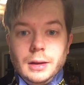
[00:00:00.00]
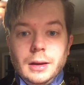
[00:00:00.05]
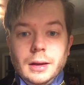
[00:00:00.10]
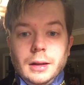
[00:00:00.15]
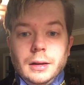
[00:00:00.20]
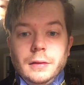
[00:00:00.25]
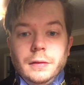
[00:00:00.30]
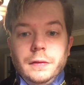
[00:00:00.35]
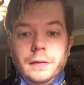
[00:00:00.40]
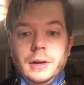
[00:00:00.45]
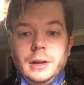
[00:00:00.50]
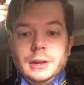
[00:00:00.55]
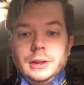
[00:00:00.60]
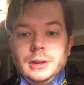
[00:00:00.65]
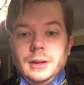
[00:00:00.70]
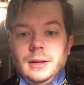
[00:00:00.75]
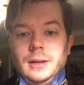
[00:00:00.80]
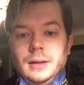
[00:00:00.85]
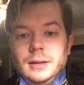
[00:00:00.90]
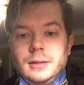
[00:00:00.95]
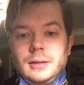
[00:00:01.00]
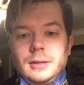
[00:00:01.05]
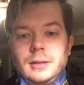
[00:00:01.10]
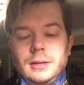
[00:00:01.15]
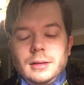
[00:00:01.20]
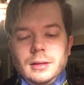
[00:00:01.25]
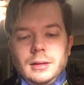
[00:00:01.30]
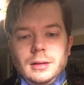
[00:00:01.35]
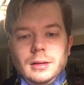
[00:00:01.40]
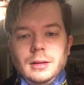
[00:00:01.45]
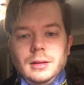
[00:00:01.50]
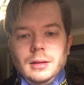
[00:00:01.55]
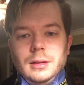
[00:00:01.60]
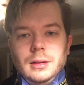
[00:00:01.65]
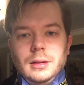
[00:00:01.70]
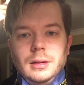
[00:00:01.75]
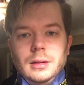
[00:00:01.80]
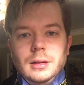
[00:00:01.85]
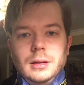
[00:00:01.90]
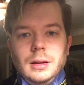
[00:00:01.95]
And to finish this
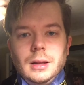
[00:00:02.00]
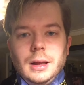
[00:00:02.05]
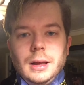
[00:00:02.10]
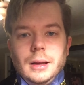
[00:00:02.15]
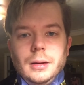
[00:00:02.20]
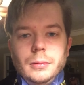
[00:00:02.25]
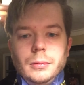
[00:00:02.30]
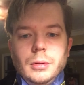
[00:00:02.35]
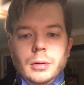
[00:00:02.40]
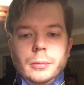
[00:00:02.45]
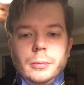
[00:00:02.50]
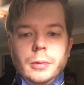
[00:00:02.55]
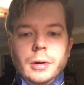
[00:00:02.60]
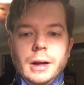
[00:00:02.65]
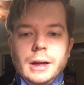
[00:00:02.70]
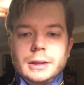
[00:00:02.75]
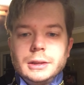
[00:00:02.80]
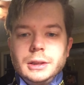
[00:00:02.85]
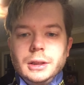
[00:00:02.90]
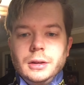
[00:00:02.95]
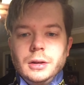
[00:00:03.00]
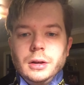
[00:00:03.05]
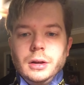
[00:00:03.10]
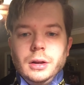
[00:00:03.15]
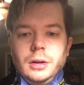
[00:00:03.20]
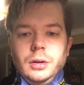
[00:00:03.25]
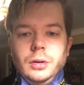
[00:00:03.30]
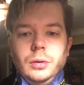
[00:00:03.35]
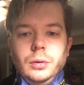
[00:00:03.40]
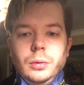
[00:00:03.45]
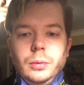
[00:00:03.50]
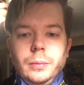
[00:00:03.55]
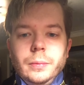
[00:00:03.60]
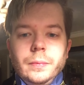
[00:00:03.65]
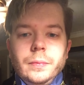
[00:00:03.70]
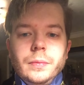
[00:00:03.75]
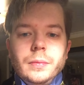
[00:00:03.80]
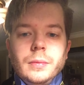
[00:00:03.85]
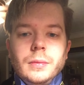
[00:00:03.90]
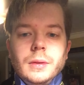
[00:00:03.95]
knot, what we're actually going to do
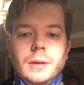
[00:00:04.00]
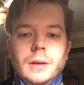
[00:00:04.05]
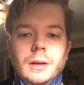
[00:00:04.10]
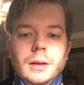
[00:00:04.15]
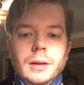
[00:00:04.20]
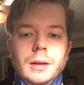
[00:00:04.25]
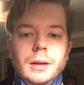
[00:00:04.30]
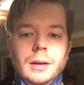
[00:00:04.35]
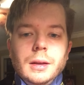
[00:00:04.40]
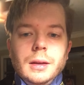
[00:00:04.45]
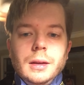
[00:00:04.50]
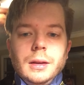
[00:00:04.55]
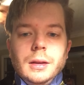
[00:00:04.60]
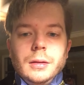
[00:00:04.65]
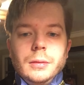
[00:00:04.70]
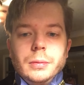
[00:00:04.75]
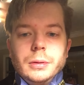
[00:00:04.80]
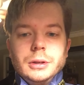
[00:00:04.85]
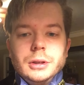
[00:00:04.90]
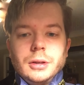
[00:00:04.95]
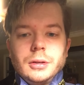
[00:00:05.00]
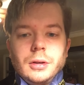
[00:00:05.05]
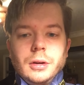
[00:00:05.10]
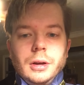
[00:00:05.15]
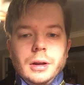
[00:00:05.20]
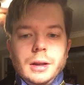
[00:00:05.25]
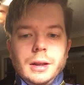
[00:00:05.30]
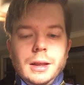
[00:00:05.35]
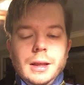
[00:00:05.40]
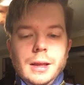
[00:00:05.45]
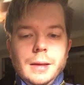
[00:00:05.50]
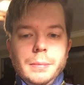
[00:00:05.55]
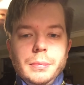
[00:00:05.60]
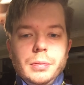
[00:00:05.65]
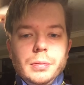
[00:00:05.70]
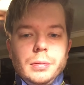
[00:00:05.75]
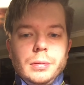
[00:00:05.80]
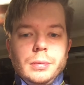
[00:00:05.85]
is we're just going to keep